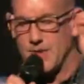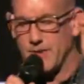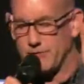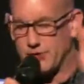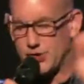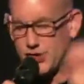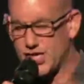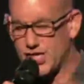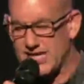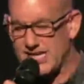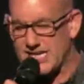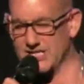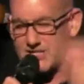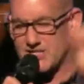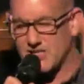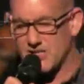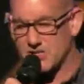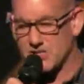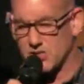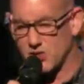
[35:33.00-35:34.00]
of
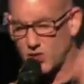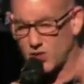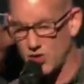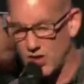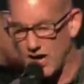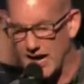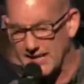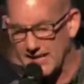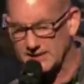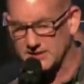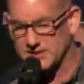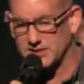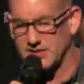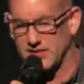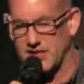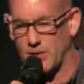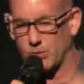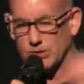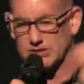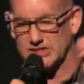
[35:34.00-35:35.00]
Jesus
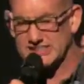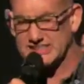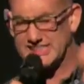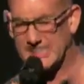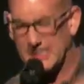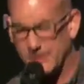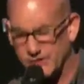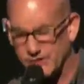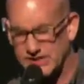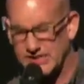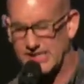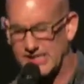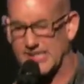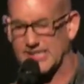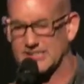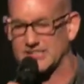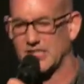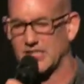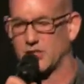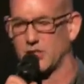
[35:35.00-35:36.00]
Christ that was given to
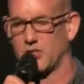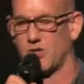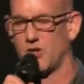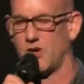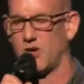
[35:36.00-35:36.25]
us at the